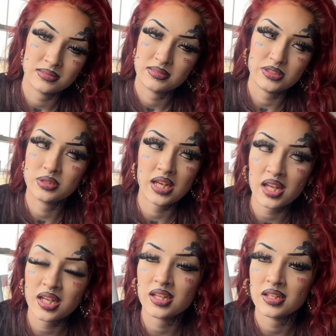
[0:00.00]
You
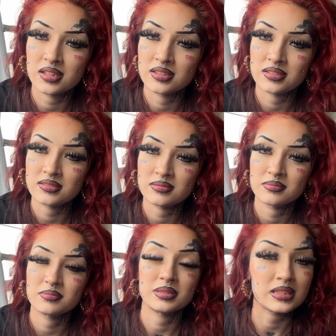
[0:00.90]
can't
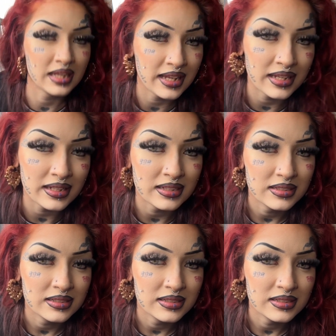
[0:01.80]
play